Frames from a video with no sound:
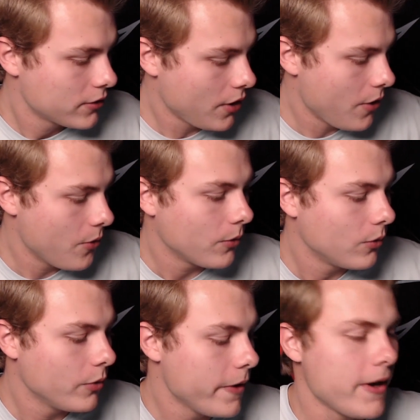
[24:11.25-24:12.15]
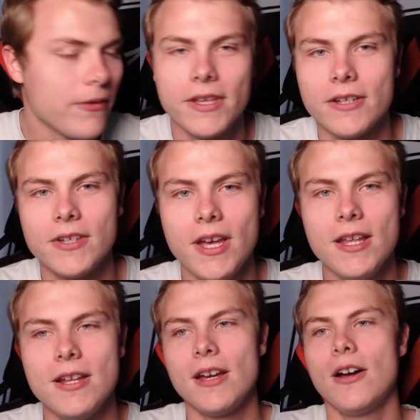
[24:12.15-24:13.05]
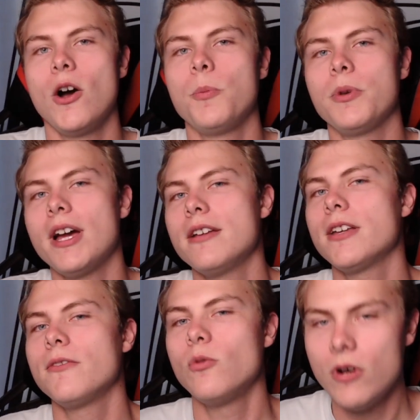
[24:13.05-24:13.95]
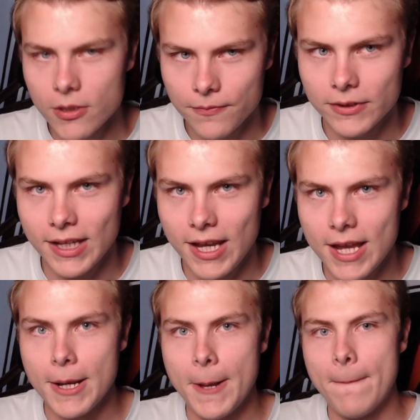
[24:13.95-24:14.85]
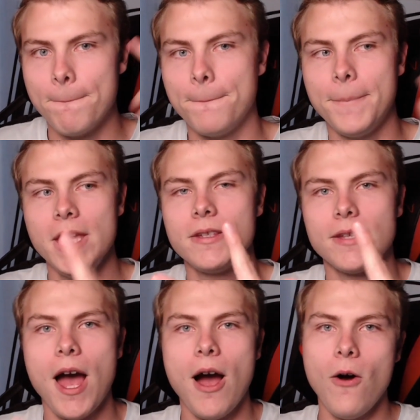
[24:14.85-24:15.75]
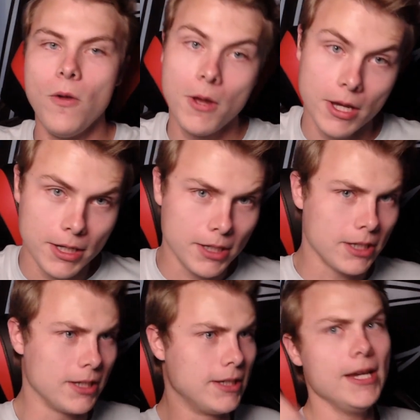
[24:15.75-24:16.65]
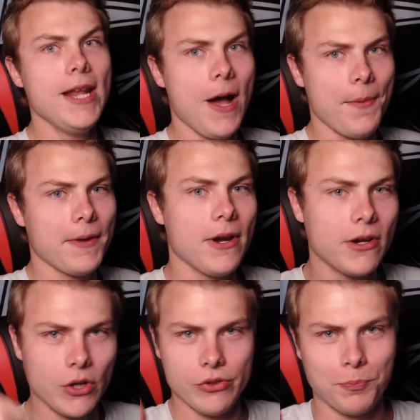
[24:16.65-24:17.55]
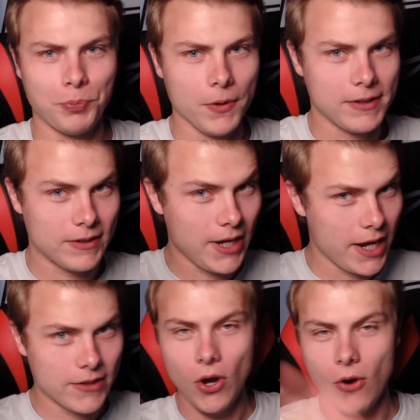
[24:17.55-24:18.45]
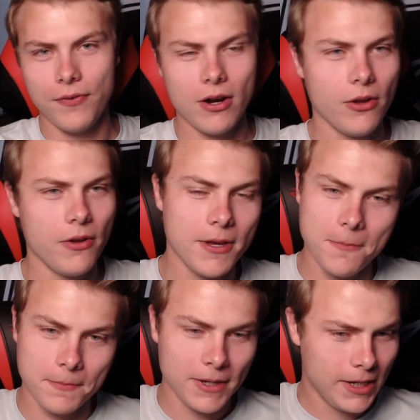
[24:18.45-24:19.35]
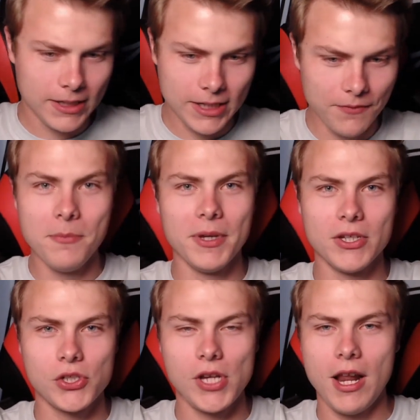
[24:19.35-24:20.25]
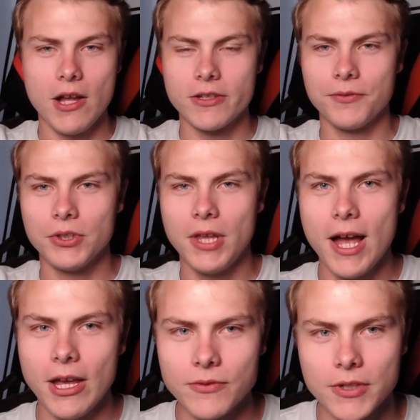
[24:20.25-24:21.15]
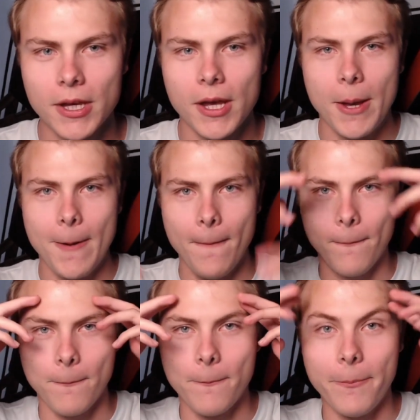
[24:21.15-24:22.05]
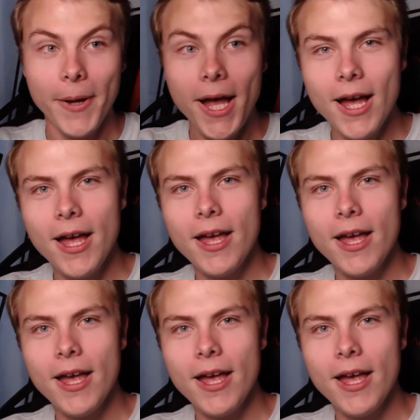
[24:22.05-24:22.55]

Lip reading: So, with everything said, hope you guys have a wonderful day. Peace out. Get out there, go support these guys, go follow them, give them the biggest shout outs of your lives. Bye.